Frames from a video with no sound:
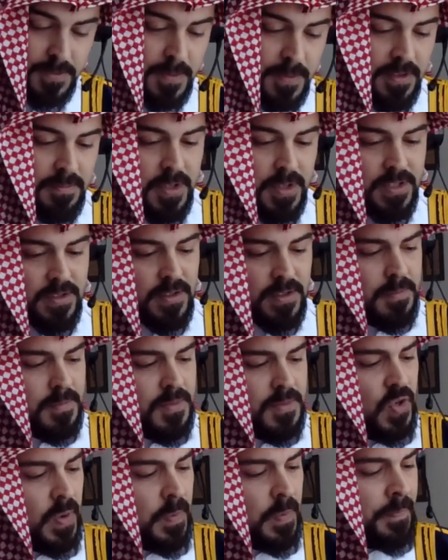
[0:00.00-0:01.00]
with
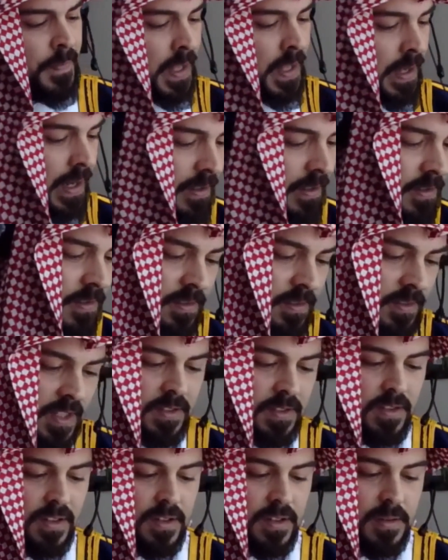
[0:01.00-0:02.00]
Muslims, how you
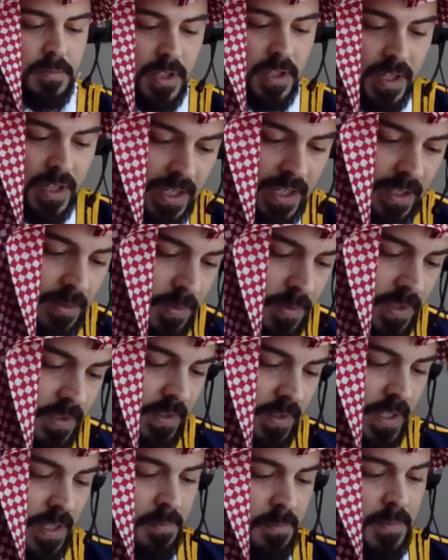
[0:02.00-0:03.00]
intend to communicate with
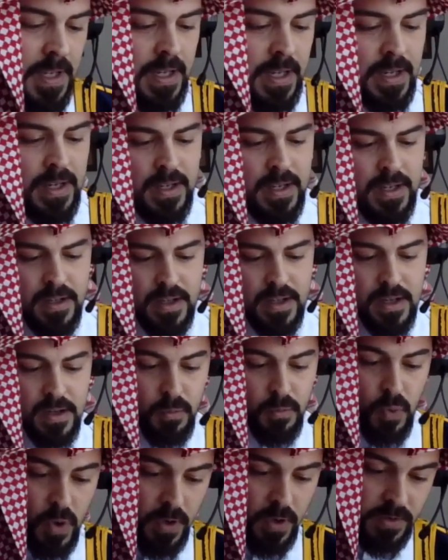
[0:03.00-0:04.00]
them,
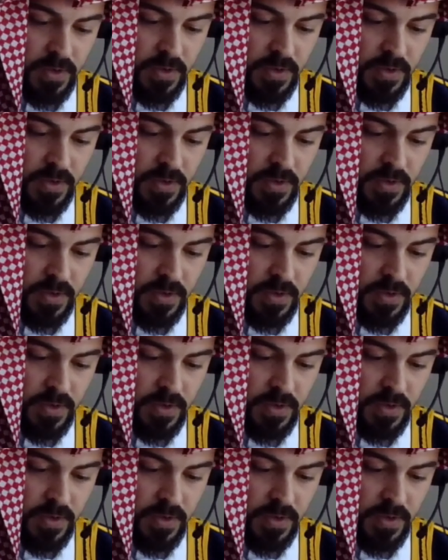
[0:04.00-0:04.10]
what